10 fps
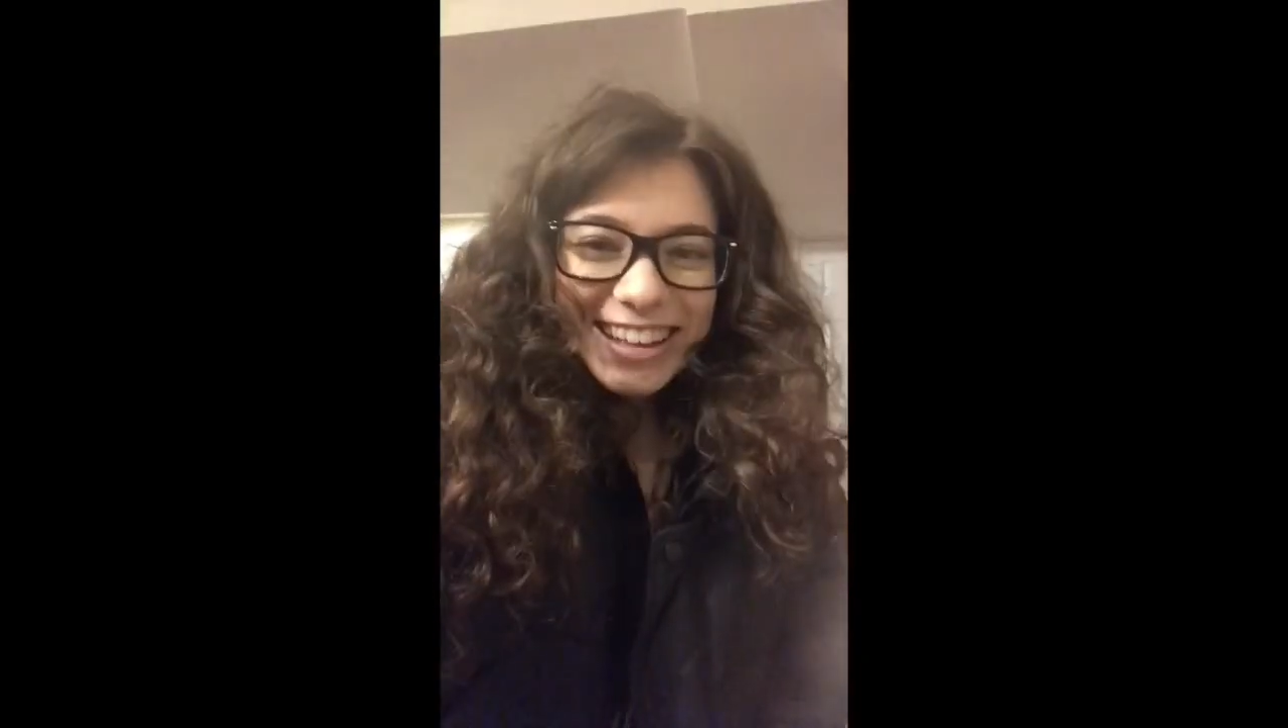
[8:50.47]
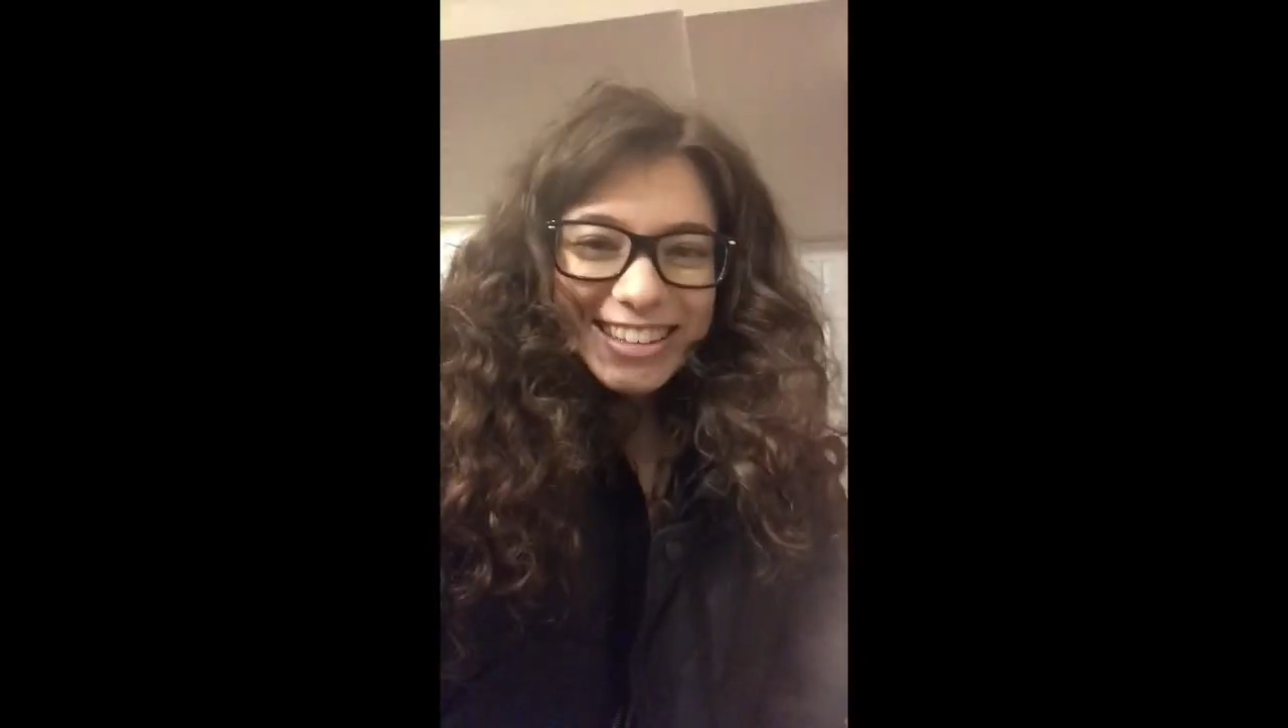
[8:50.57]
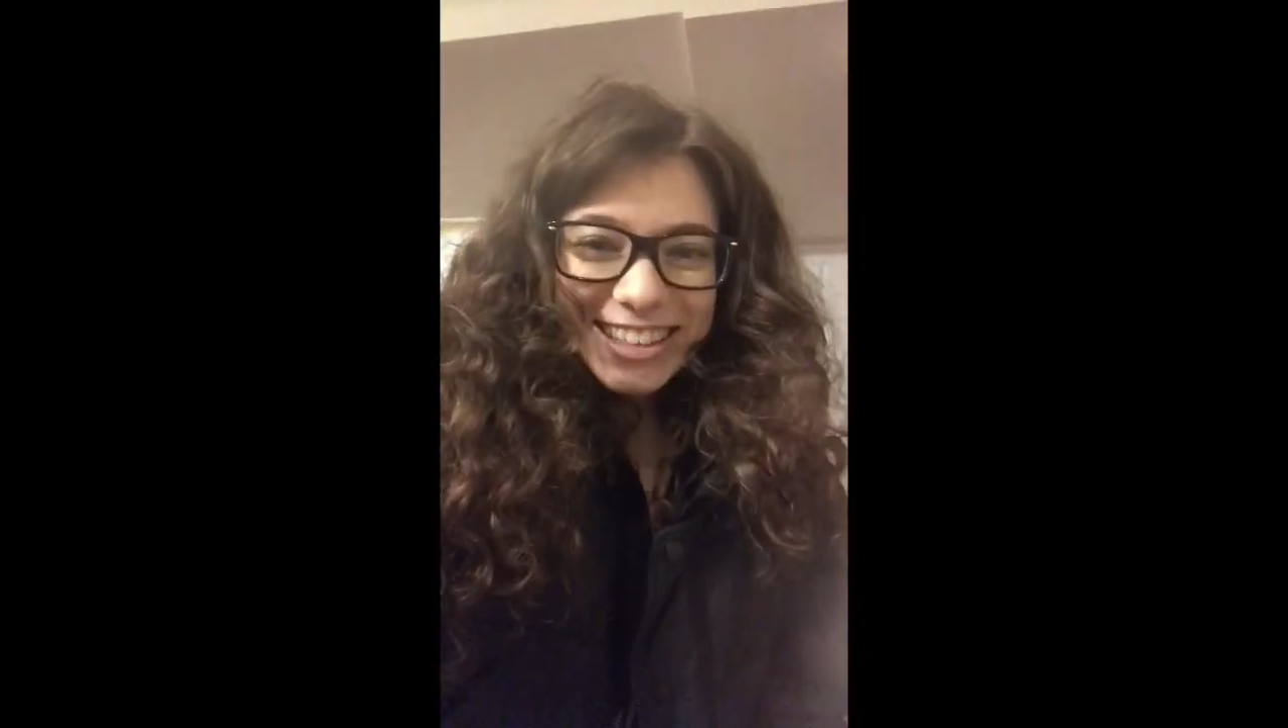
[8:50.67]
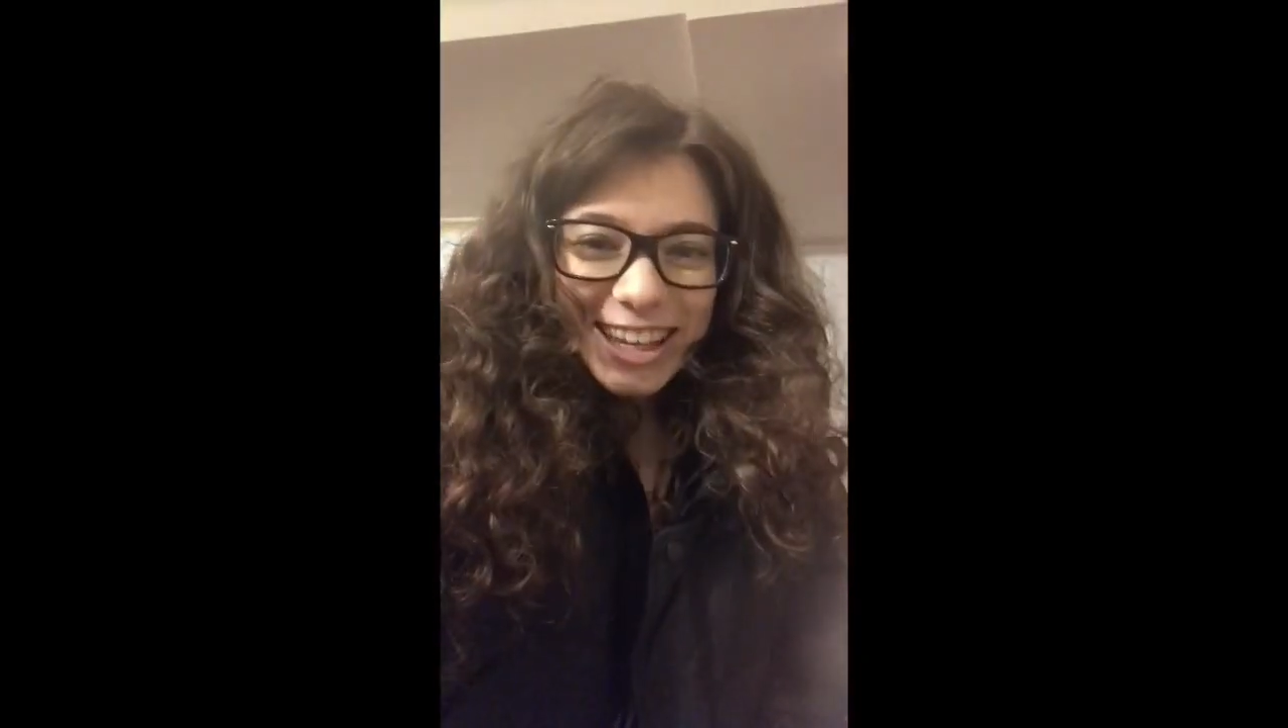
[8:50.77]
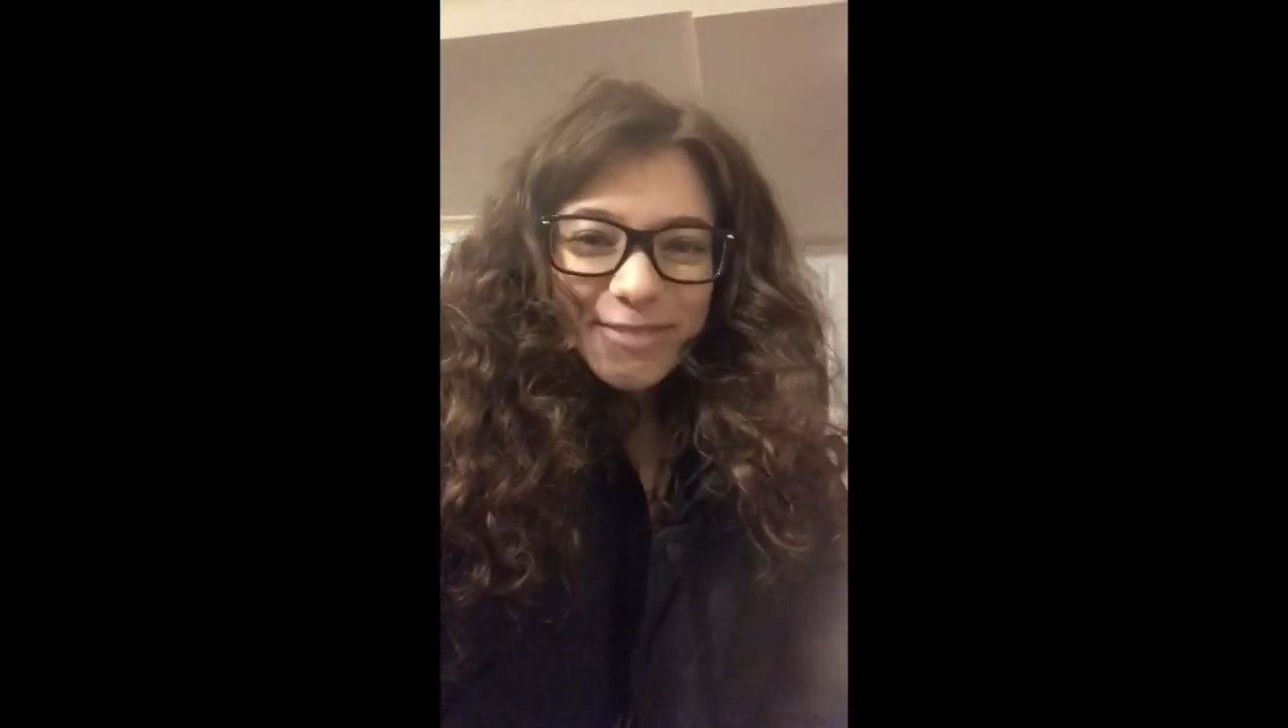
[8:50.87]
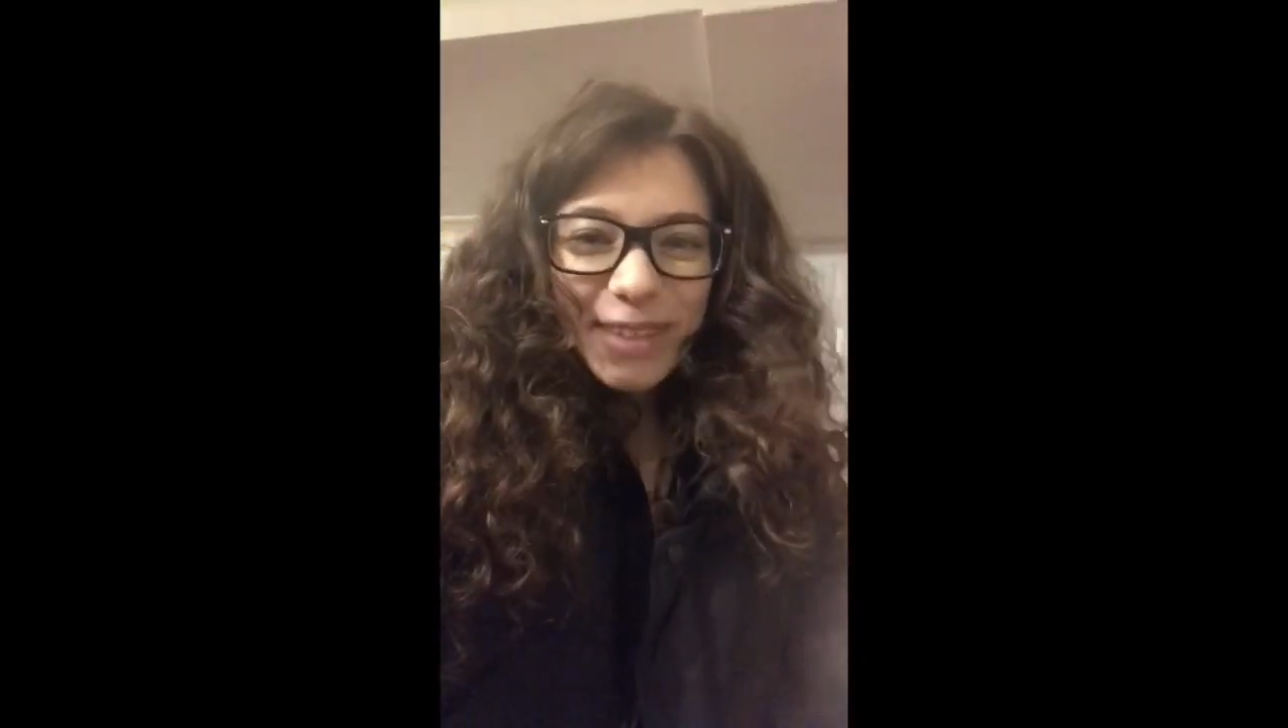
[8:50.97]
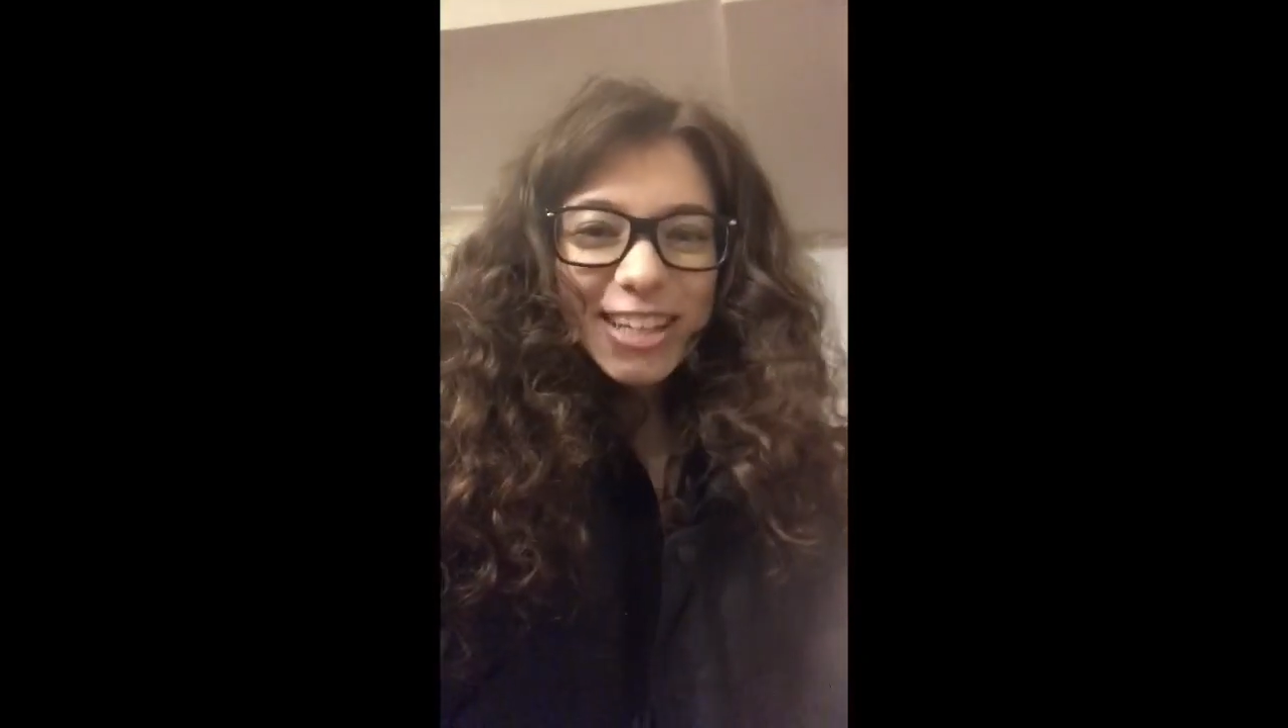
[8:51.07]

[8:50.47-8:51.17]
that's it.